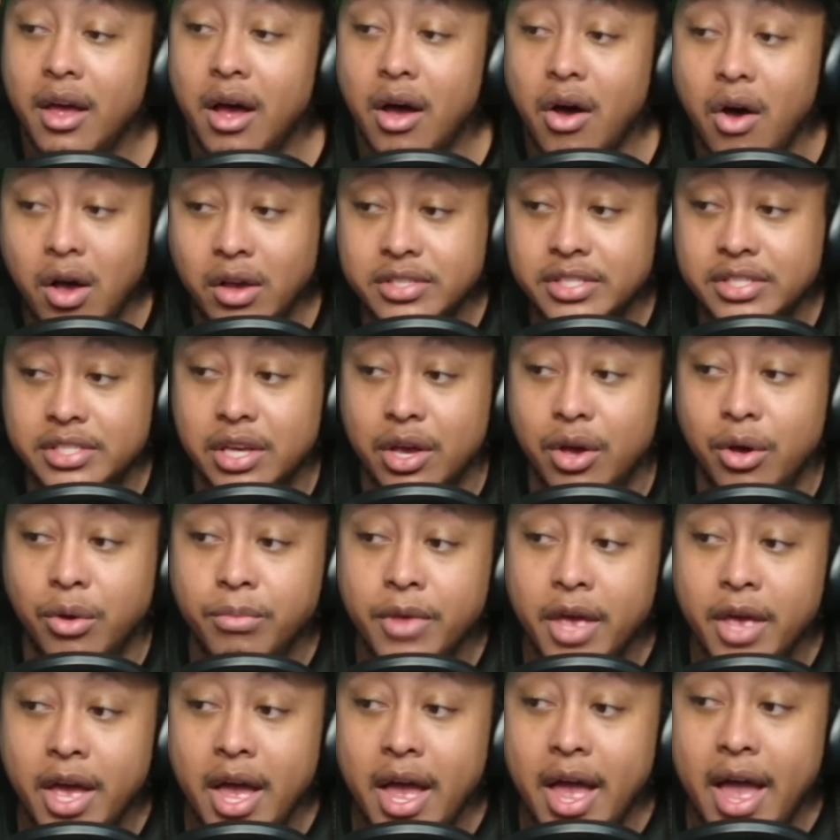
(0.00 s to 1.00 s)
Also,
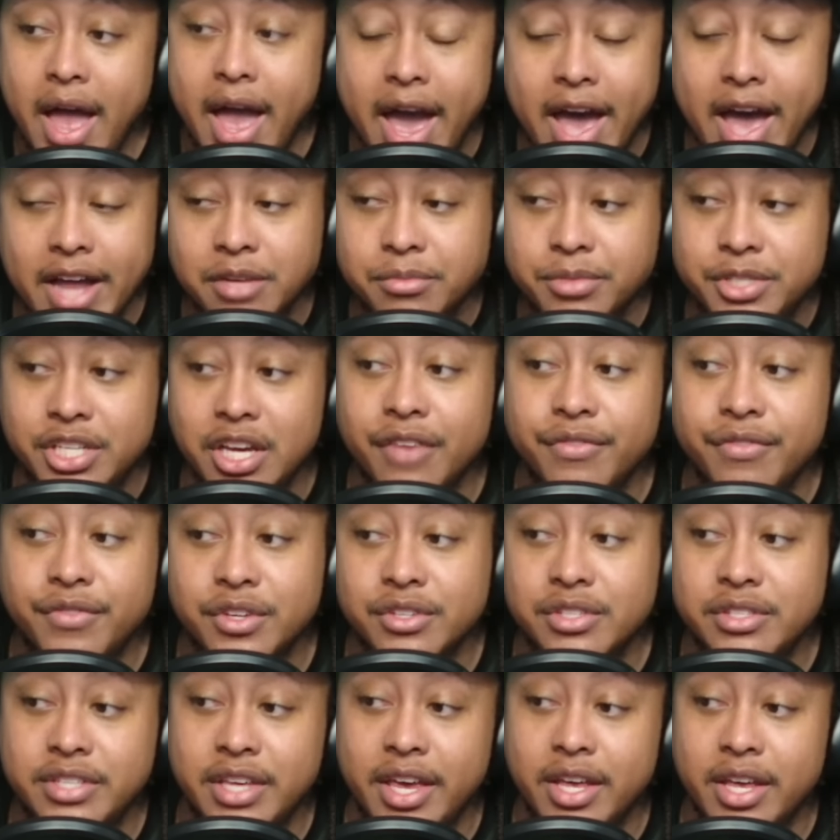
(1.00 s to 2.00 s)
Adam
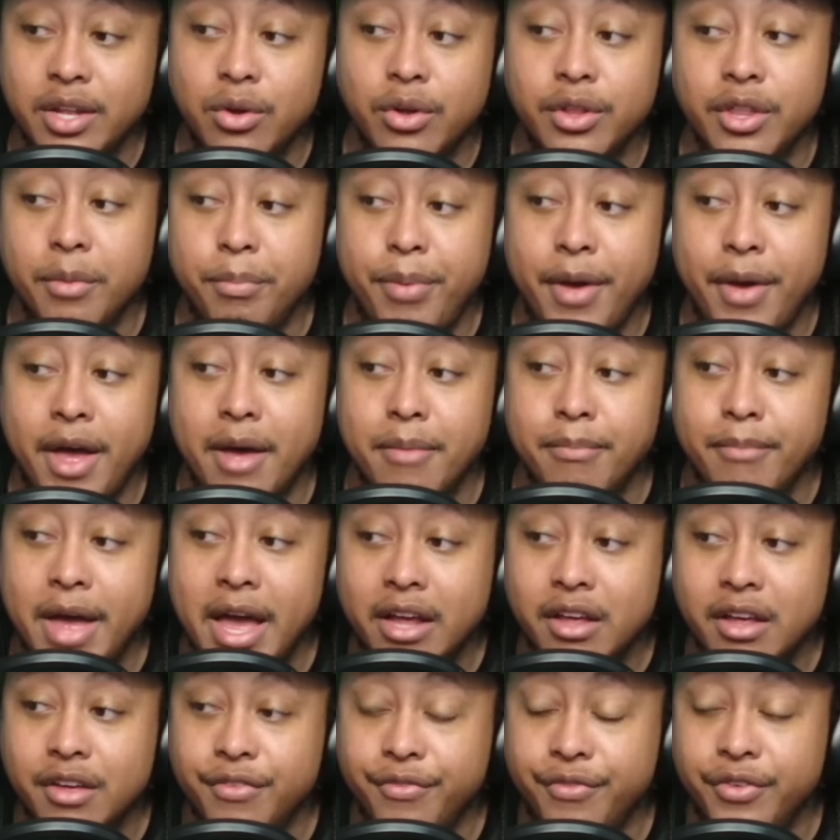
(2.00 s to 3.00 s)
Schefter said on the Pat
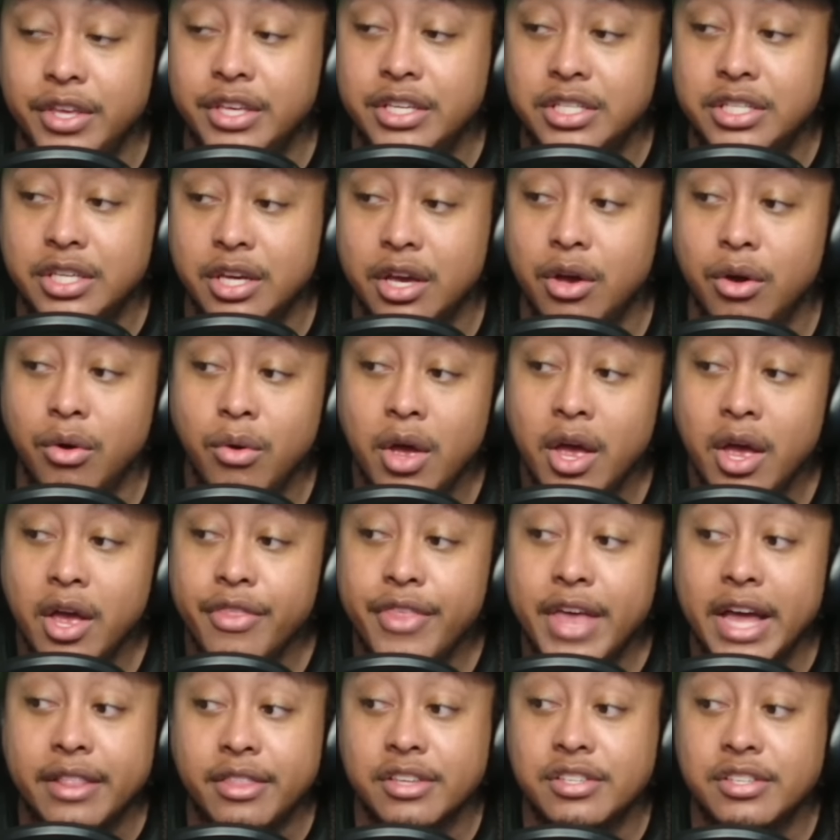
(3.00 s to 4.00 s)
McAfee show
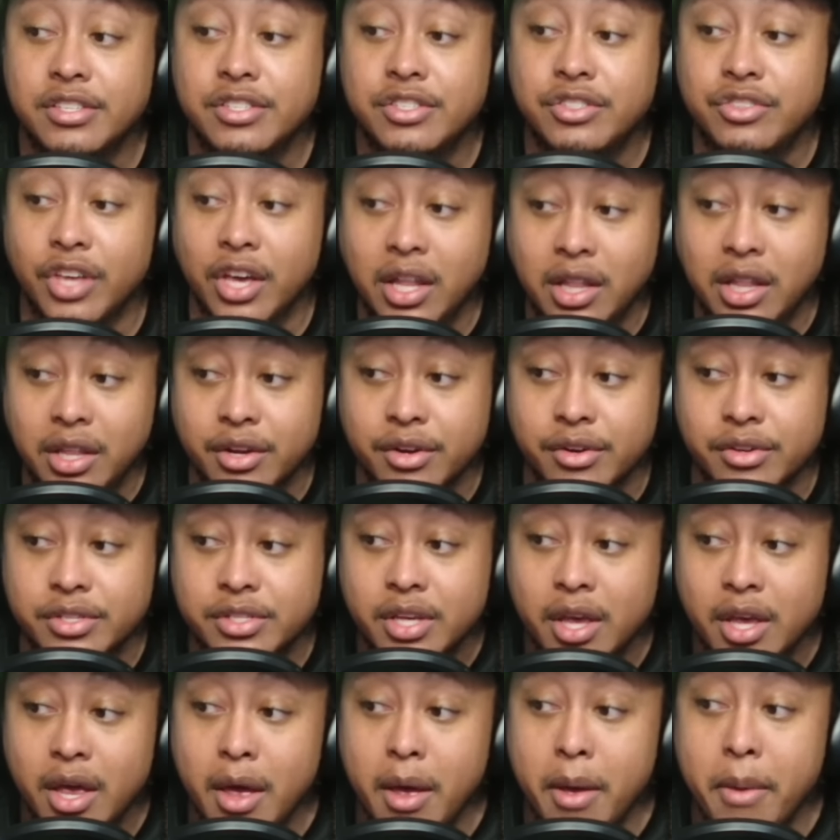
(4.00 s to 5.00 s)
that the
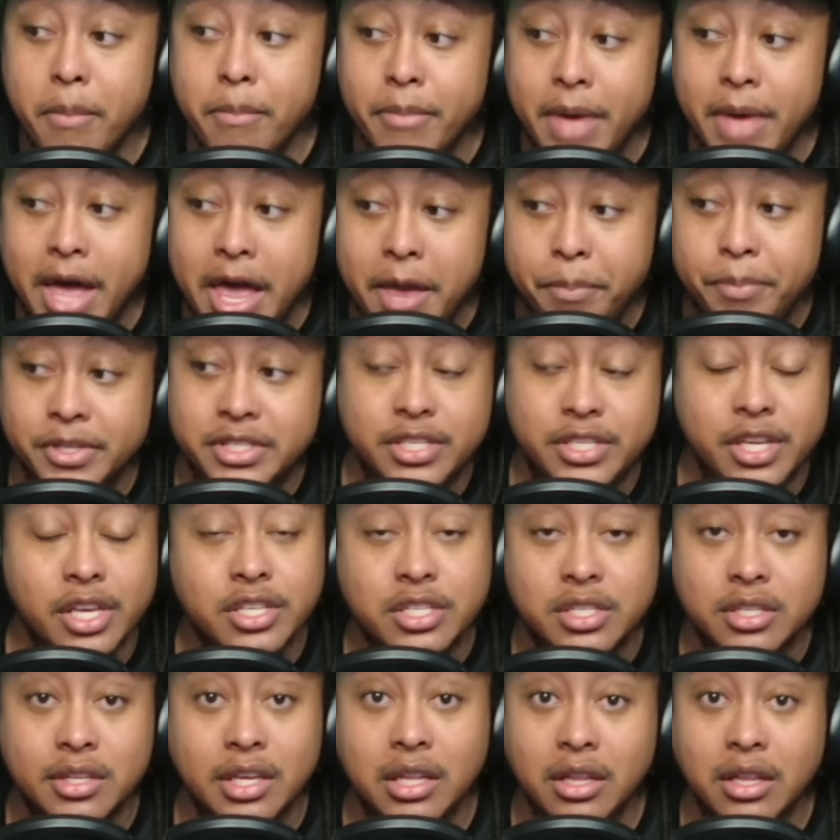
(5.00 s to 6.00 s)
Steelers may
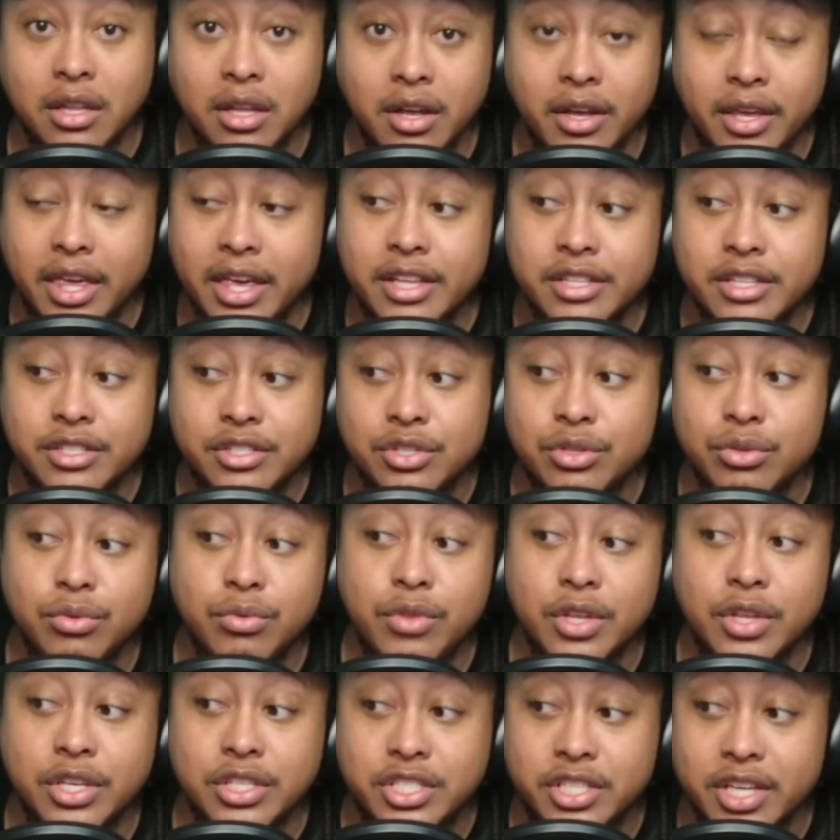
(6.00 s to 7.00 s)
potentially look into
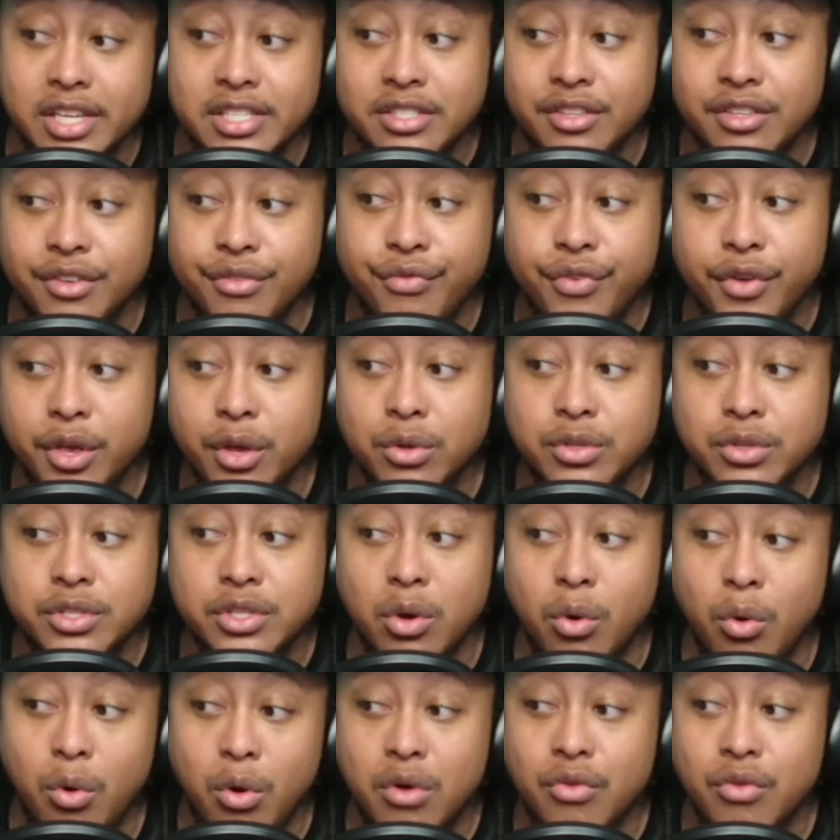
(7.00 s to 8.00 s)
the Justin Fields
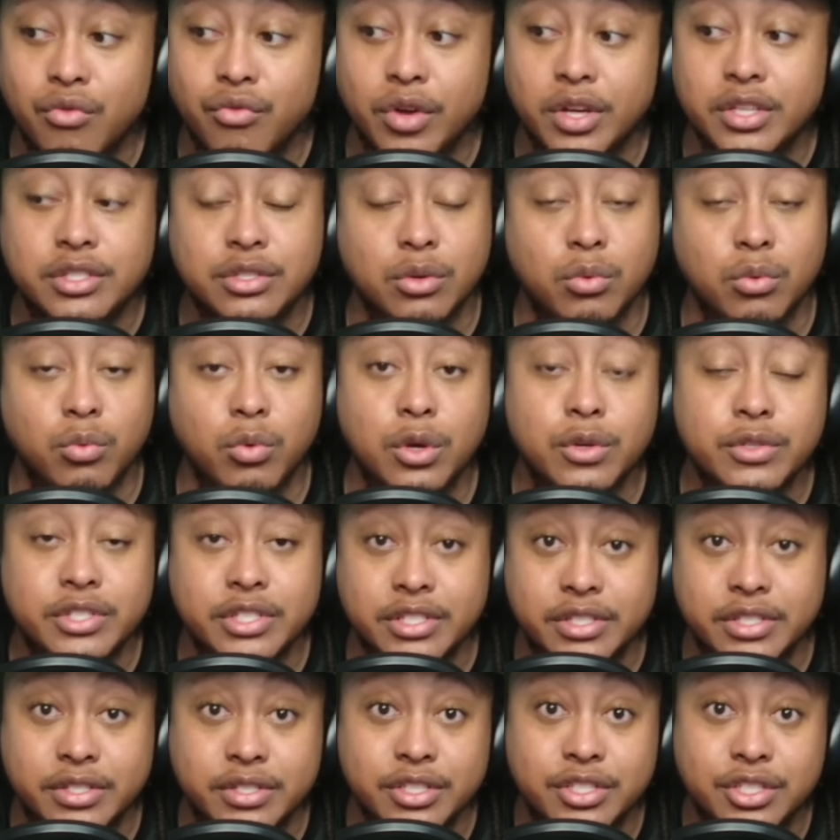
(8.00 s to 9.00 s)
or Russell
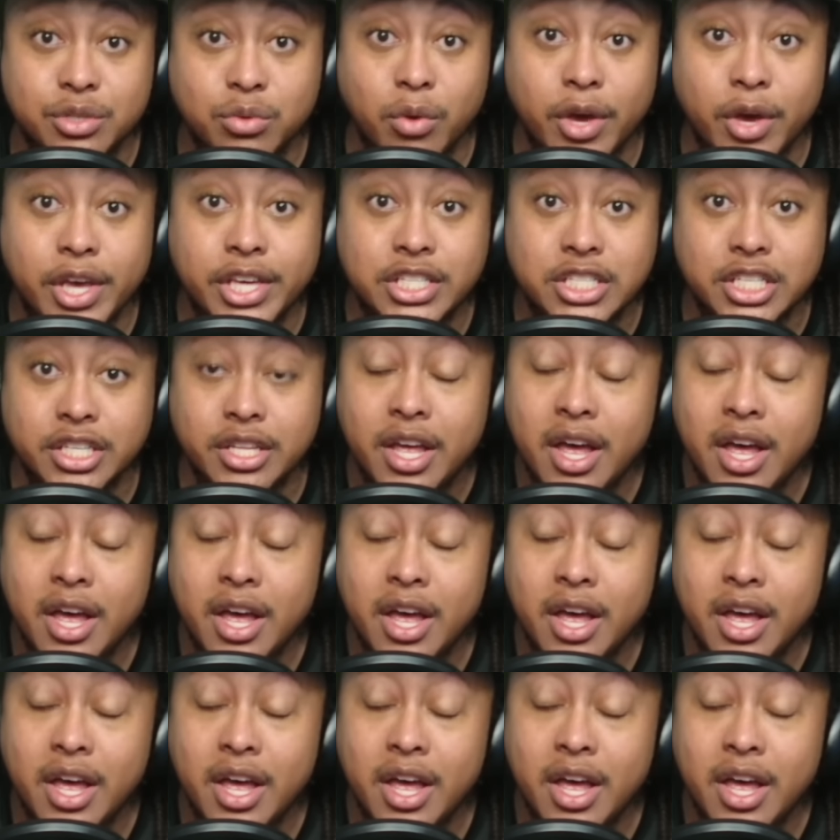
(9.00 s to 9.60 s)
Wilson situation